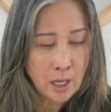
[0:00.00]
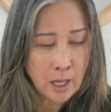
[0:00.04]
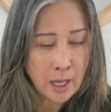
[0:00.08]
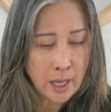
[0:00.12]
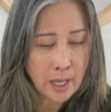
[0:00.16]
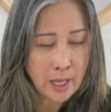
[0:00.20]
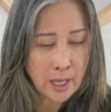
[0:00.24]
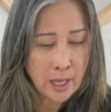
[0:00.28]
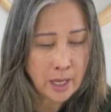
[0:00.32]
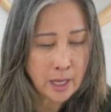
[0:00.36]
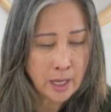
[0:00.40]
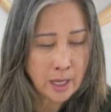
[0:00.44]

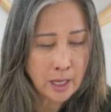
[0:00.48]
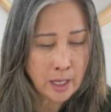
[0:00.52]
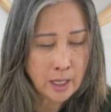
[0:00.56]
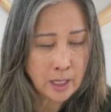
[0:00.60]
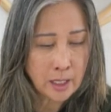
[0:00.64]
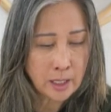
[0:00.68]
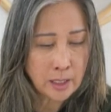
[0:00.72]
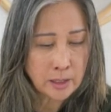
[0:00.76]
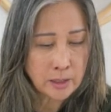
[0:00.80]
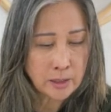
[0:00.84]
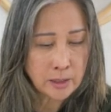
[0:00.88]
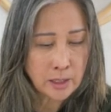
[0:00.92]

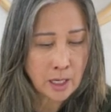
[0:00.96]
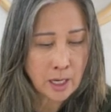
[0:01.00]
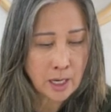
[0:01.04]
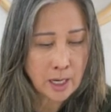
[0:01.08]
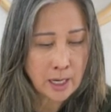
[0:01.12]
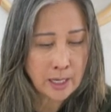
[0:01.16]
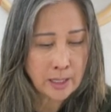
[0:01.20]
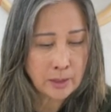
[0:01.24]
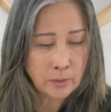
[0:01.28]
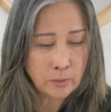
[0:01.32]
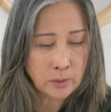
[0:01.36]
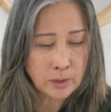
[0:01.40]
and
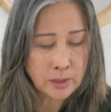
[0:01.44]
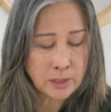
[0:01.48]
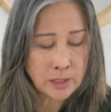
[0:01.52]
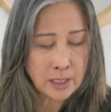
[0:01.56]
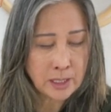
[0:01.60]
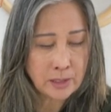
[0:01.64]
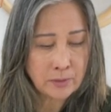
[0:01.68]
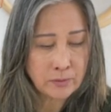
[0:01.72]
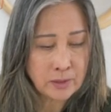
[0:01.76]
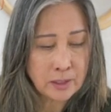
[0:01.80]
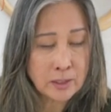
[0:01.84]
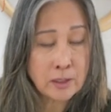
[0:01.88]
I
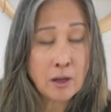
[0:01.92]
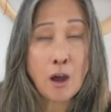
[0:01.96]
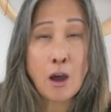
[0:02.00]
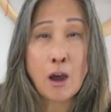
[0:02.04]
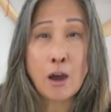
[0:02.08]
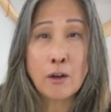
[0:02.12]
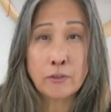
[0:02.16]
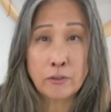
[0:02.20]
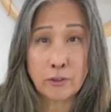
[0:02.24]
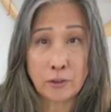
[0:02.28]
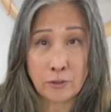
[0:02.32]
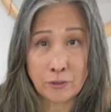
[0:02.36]
received an
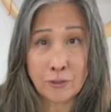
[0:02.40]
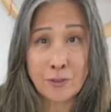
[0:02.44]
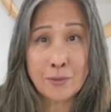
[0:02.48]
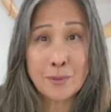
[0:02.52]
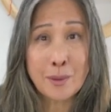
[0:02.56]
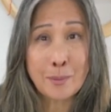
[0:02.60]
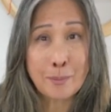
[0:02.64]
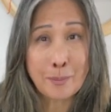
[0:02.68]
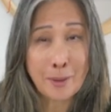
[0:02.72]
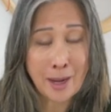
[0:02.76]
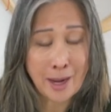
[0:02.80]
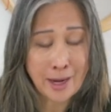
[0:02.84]
offer from
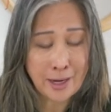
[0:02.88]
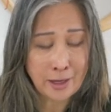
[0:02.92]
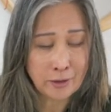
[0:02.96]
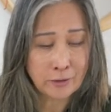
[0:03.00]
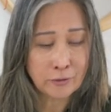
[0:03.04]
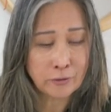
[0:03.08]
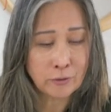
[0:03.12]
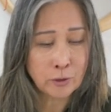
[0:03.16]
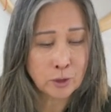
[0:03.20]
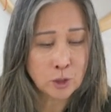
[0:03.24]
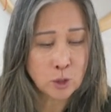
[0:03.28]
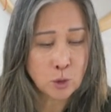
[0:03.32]
the buyer
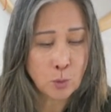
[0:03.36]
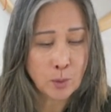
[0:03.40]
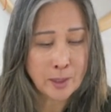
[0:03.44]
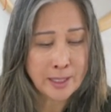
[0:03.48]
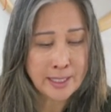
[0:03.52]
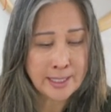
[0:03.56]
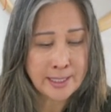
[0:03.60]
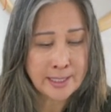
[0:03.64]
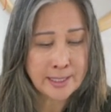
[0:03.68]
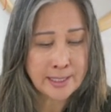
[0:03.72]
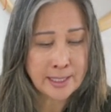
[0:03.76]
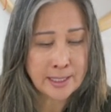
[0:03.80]
for
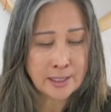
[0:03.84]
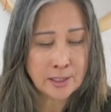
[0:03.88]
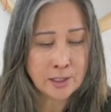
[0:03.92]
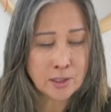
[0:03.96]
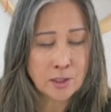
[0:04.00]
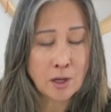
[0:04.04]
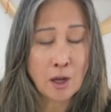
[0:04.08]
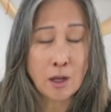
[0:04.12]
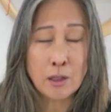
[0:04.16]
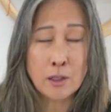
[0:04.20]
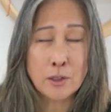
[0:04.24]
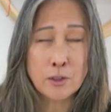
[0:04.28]

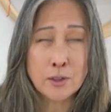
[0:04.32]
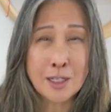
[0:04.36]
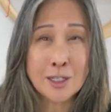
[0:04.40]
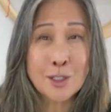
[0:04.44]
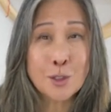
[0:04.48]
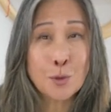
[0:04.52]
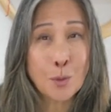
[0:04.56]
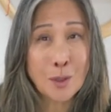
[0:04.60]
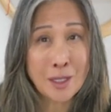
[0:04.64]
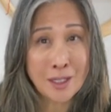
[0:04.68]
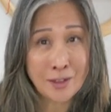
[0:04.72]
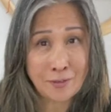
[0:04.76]

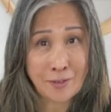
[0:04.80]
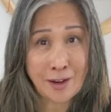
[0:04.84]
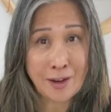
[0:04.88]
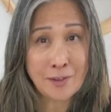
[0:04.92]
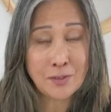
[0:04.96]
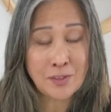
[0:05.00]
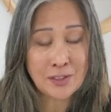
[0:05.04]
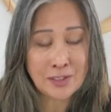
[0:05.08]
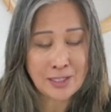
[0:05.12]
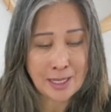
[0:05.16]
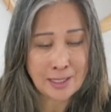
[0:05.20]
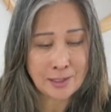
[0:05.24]

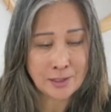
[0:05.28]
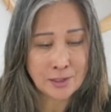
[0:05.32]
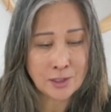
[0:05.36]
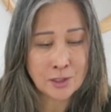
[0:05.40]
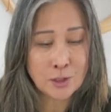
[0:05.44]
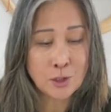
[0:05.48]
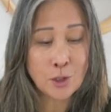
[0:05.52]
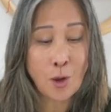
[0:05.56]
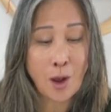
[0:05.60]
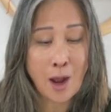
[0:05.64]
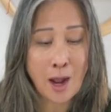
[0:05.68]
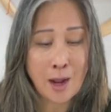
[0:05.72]
$26.25,
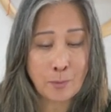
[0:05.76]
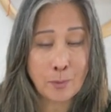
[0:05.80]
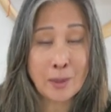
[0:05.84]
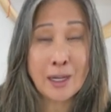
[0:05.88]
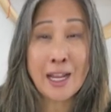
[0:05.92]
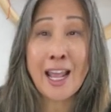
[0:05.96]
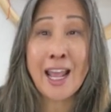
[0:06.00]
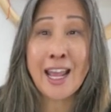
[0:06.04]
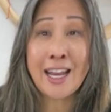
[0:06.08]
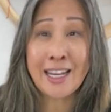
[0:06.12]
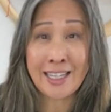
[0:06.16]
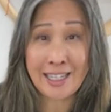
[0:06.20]
so I went
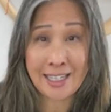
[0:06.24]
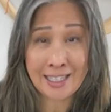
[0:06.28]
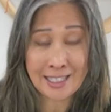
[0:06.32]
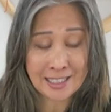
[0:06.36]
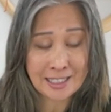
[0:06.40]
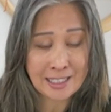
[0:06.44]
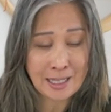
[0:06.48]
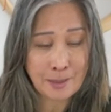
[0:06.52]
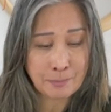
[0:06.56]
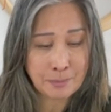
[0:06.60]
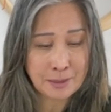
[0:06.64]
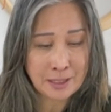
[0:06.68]
ahead and
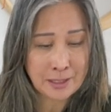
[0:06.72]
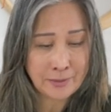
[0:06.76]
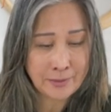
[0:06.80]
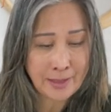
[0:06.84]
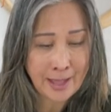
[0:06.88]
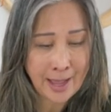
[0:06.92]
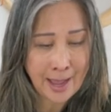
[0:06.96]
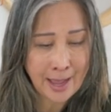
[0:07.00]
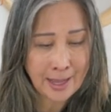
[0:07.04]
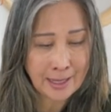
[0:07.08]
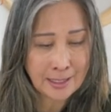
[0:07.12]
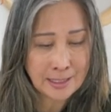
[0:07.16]
accepted
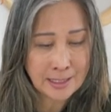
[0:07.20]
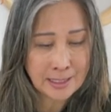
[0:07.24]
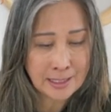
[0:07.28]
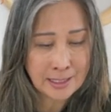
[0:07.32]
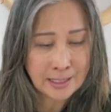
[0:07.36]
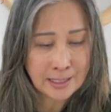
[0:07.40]
that,